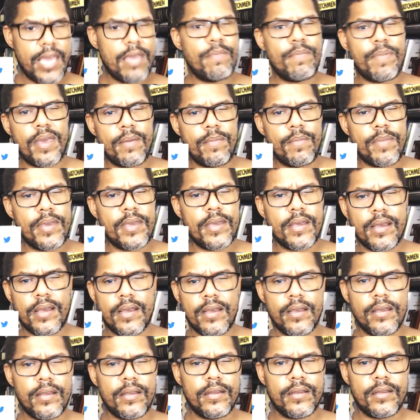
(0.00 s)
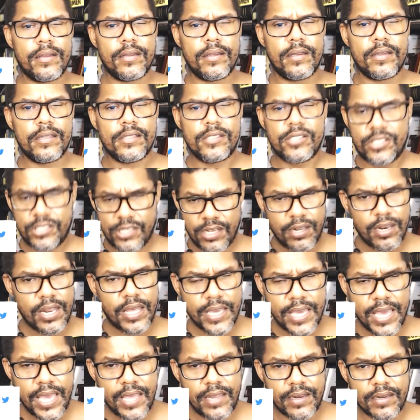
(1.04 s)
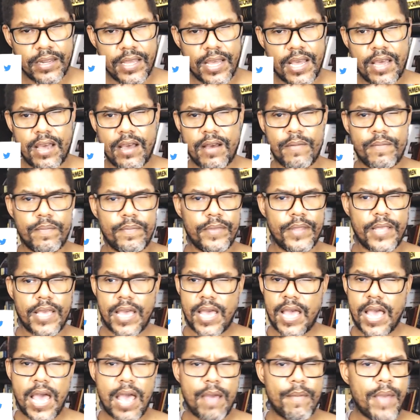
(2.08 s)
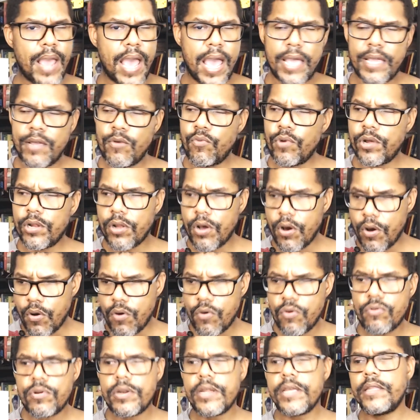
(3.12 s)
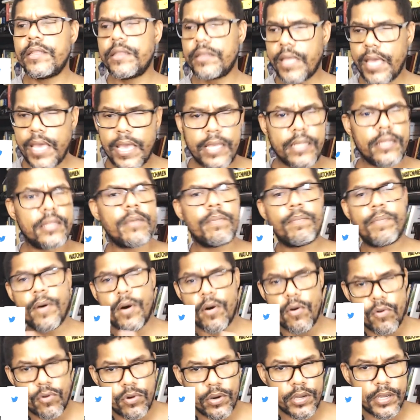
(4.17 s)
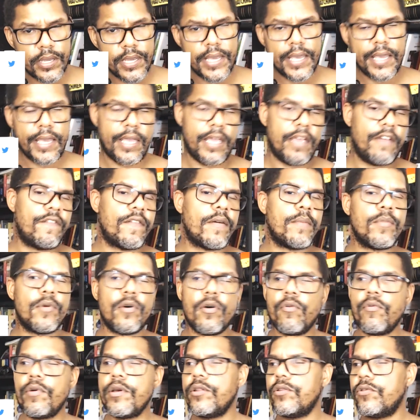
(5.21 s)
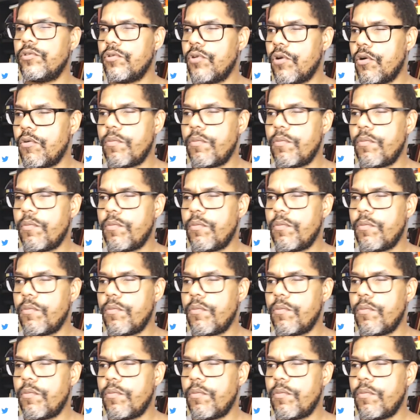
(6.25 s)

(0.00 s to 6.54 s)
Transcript: baby, chill again. I will only take the poke if I'm going to go